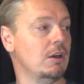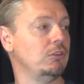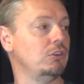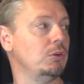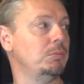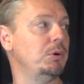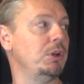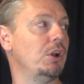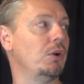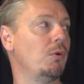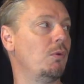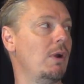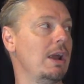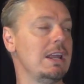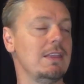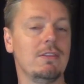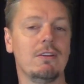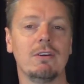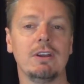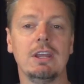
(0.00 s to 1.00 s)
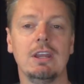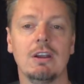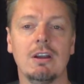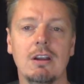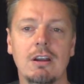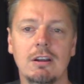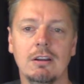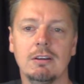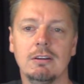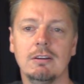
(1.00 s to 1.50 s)
So put it right in their
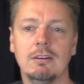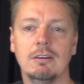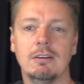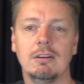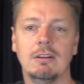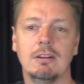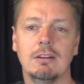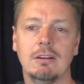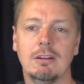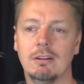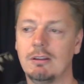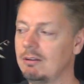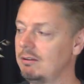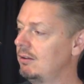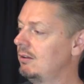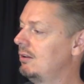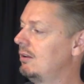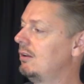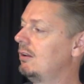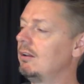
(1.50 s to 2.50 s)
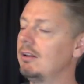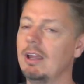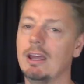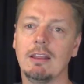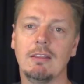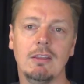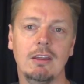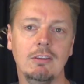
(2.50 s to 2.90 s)
ear, like